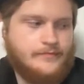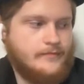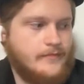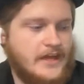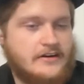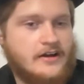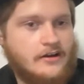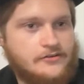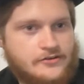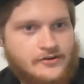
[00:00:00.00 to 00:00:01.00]
I
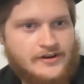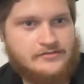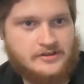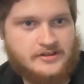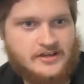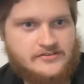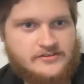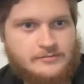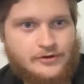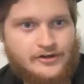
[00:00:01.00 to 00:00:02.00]
also don't have the guts
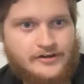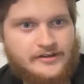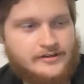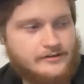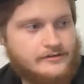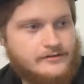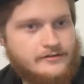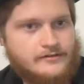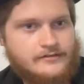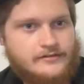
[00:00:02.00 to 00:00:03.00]
to put in
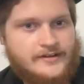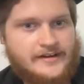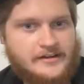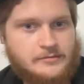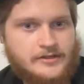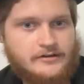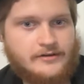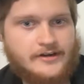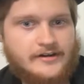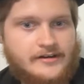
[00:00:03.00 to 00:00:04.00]
an egg beater
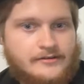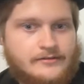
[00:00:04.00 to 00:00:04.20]
right now.